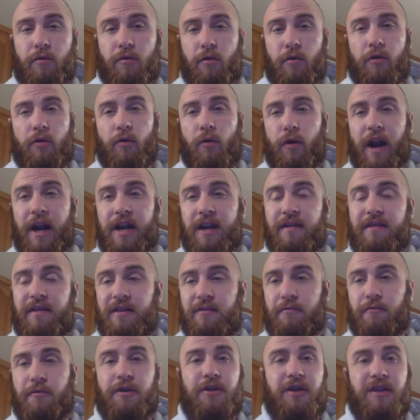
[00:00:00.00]
or
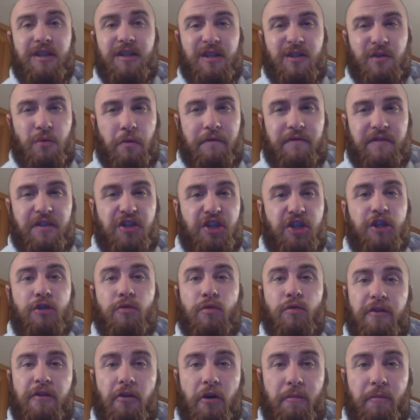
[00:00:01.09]
anything really to sort of deal
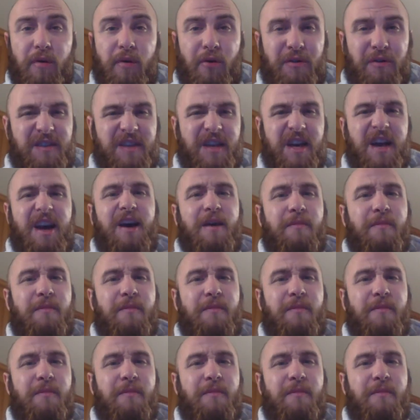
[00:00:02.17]
with your opponent's